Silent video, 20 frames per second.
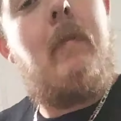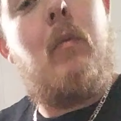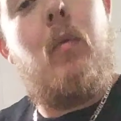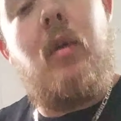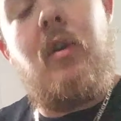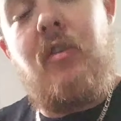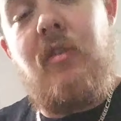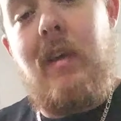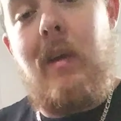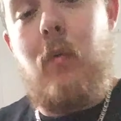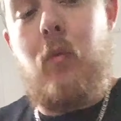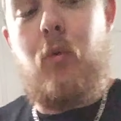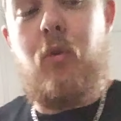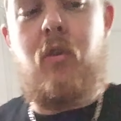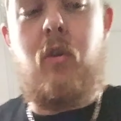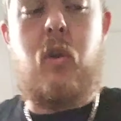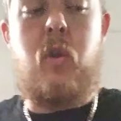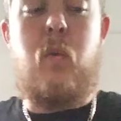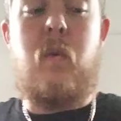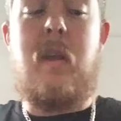which I will
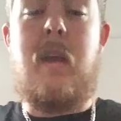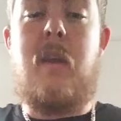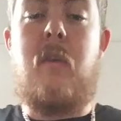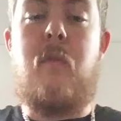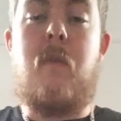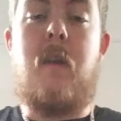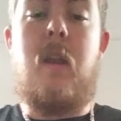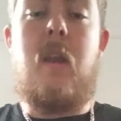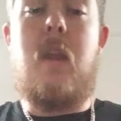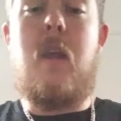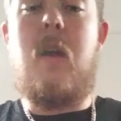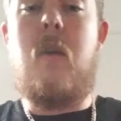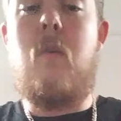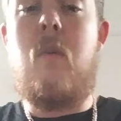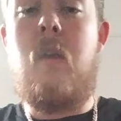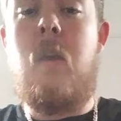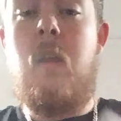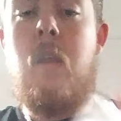show you guys right now.